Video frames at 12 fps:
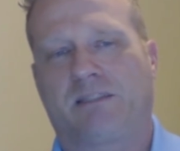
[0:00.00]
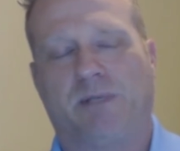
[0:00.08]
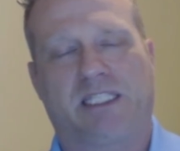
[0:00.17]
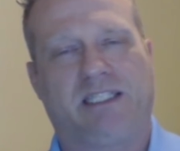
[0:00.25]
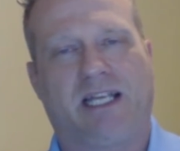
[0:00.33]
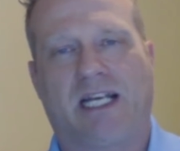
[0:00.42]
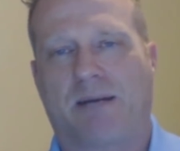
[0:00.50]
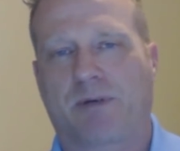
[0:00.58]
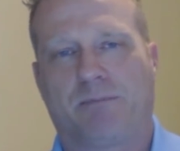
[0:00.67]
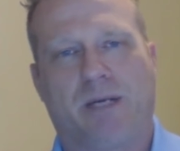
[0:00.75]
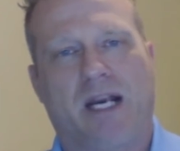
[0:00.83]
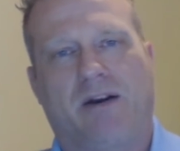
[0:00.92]
especially that
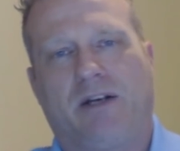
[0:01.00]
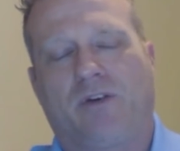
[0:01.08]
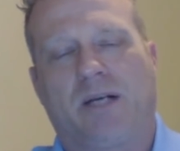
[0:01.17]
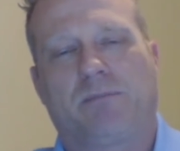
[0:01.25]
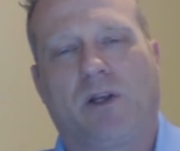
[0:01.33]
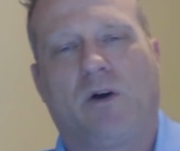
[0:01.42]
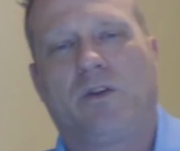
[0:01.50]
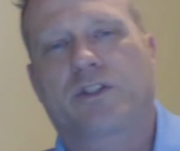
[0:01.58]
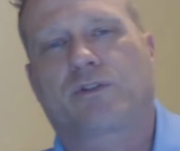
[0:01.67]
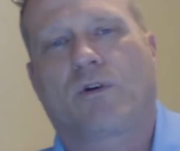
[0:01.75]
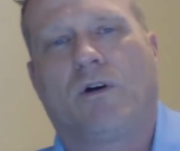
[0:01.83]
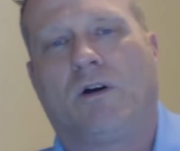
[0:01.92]
upper bearing right below the
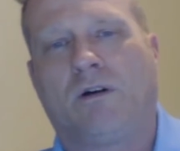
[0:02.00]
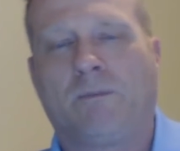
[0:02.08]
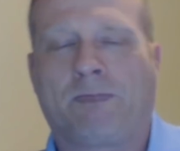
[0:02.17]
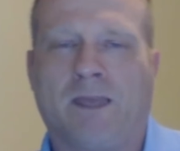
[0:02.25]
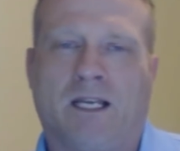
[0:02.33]
scroll.